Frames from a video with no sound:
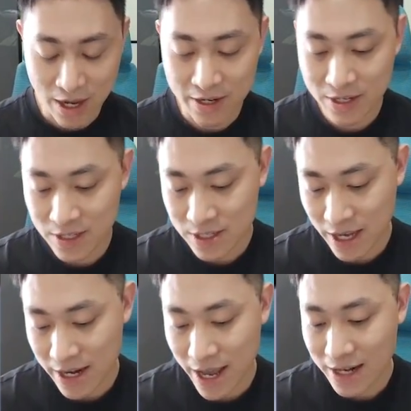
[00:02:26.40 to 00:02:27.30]
this is
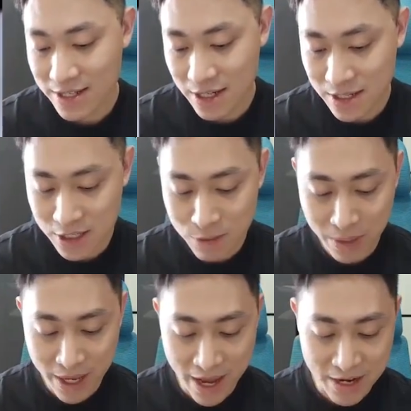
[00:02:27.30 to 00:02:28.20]
an LCD
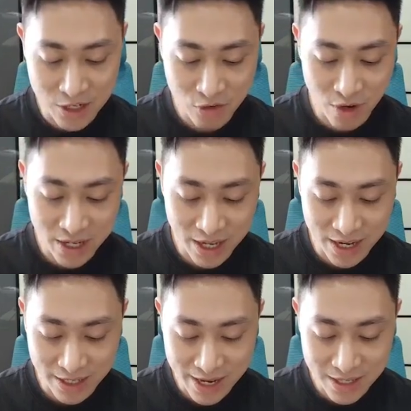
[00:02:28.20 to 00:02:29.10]
display and it's running at
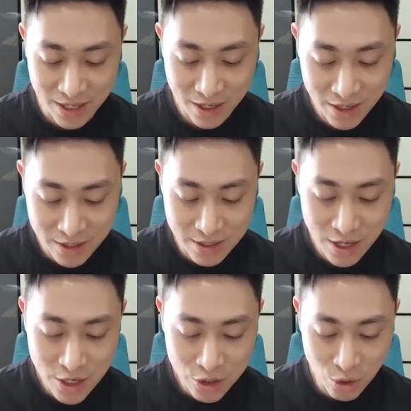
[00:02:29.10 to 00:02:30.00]
90 Hz.
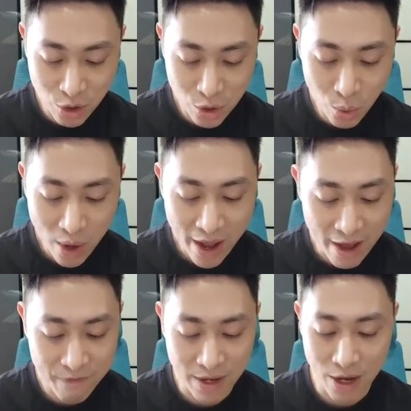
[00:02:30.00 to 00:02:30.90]
So you do
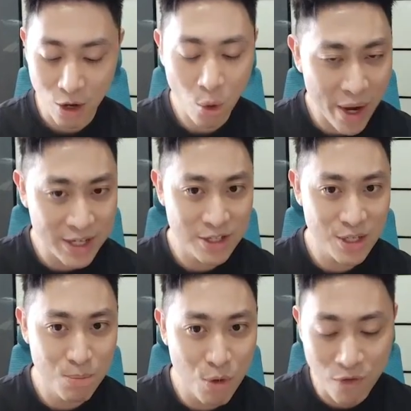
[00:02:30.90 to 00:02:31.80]
have quite
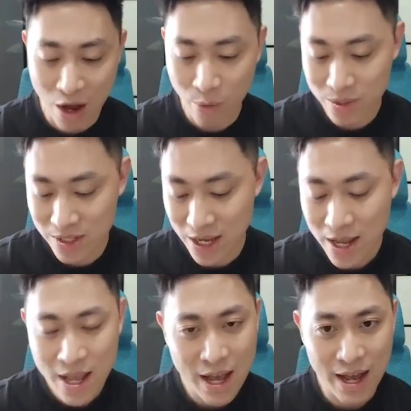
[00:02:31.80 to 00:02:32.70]
smooth, I would say.
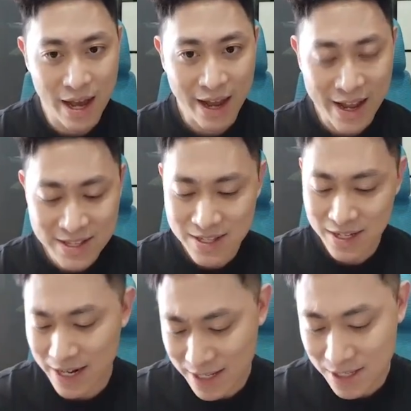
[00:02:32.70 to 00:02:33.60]
Can't say
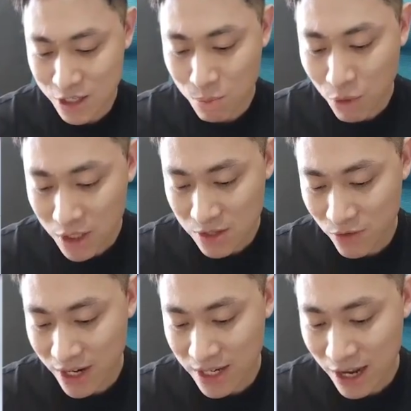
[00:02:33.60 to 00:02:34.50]
that it's the smoothest
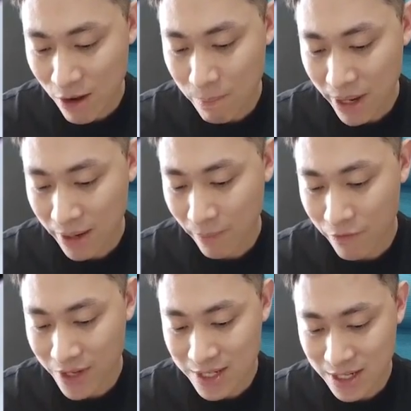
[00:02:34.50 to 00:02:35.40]
right now, but
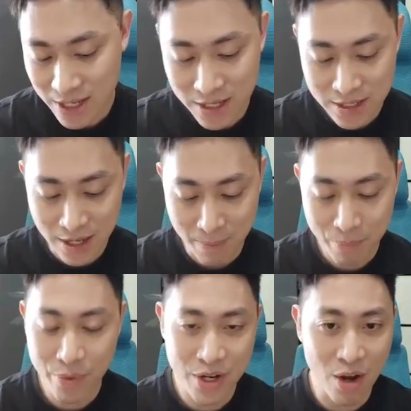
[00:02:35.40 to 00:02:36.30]
obviously it's
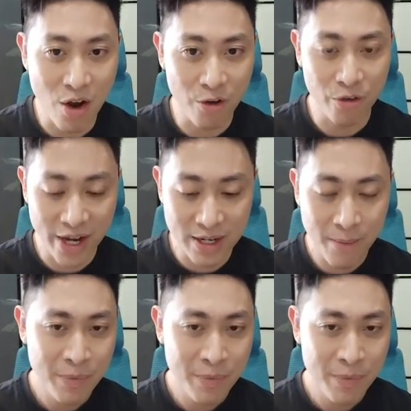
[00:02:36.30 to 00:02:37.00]
pretty alright.